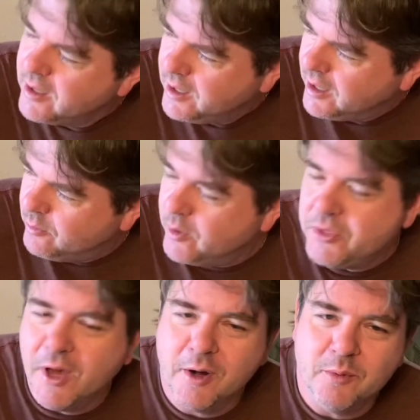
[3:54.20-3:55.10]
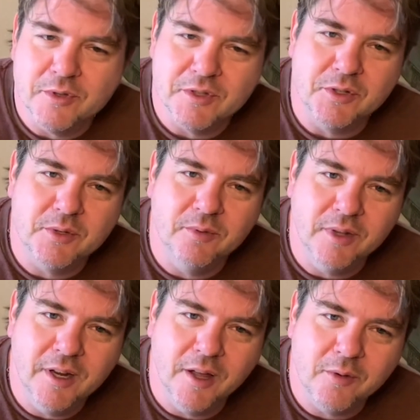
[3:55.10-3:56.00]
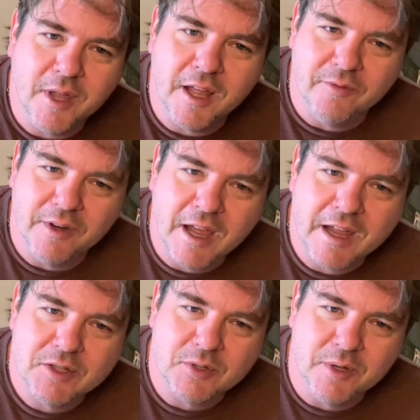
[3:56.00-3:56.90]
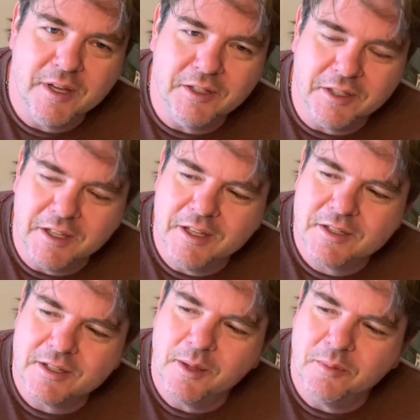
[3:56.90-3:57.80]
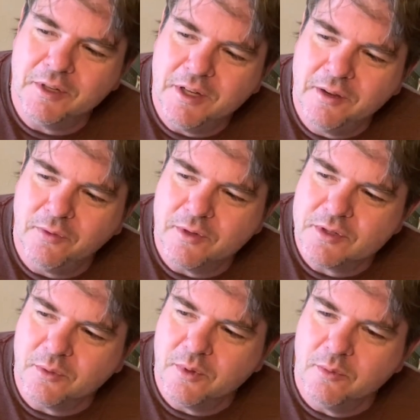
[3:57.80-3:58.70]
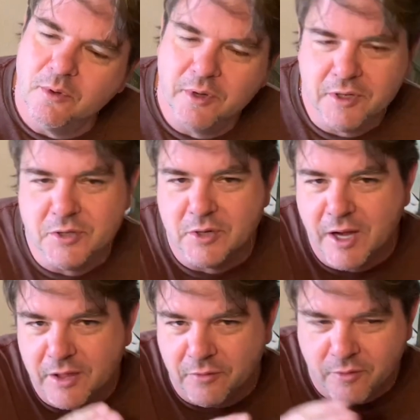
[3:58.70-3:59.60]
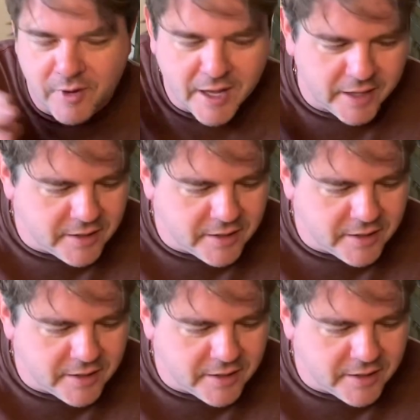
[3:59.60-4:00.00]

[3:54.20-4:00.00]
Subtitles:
we thought it was kind of a nice treat to get something different. So we wanted to try the varieties.